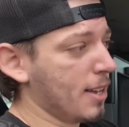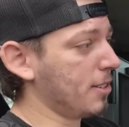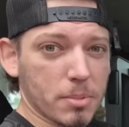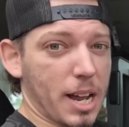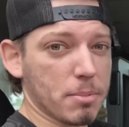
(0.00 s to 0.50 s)

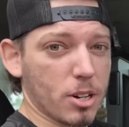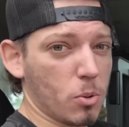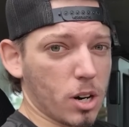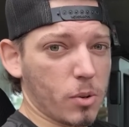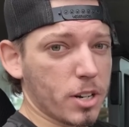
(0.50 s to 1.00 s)
Sometimes
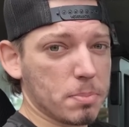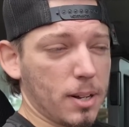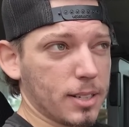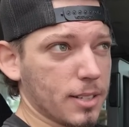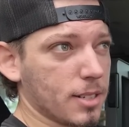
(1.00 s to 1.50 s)
it'll work when it's
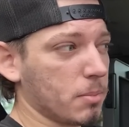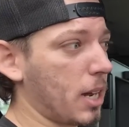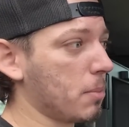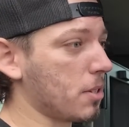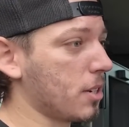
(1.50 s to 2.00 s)
plugged in,
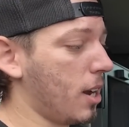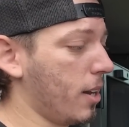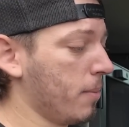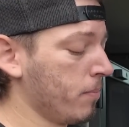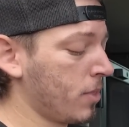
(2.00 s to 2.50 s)
sometimes it's not.